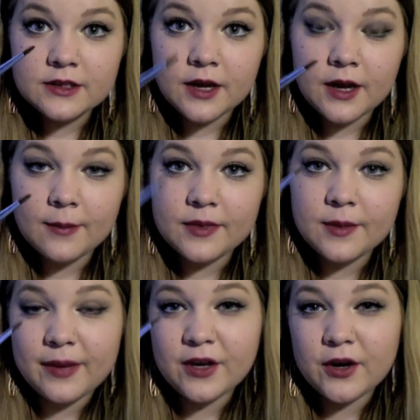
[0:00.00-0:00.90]
the
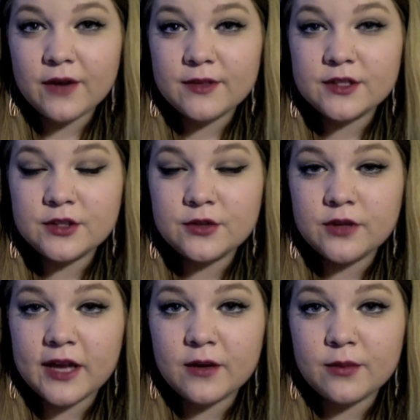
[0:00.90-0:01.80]
bigger of the two
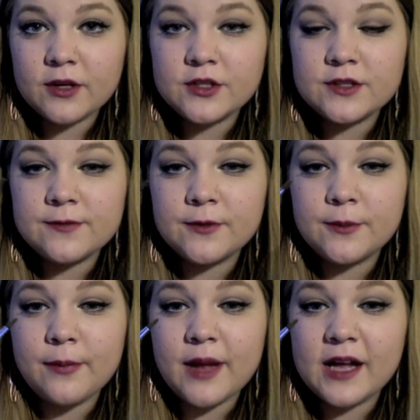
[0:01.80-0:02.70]
liner brushes
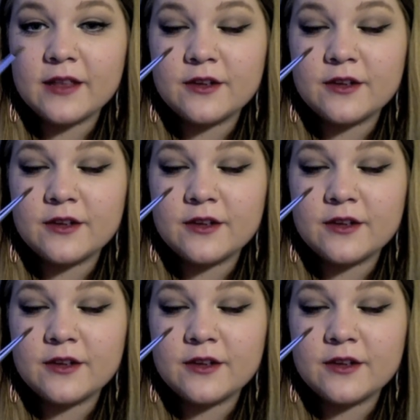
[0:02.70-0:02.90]
from MAC.